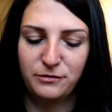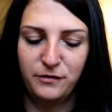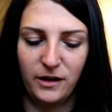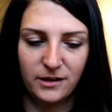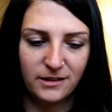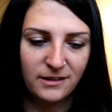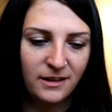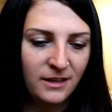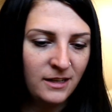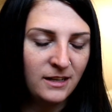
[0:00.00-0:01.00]
Fuck.
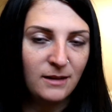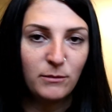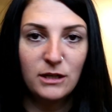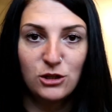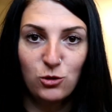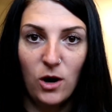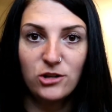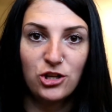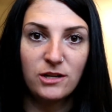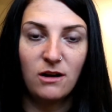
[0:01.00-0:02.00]
I'm gonna
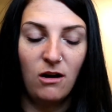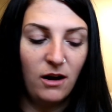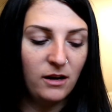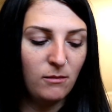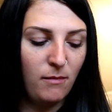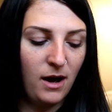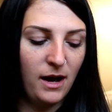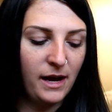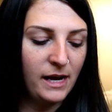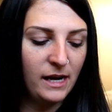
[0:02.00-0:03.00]
swatch it on
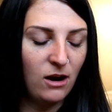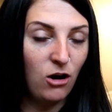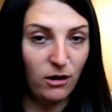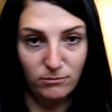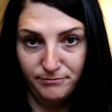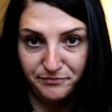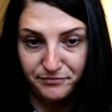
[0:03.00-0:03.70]
my arm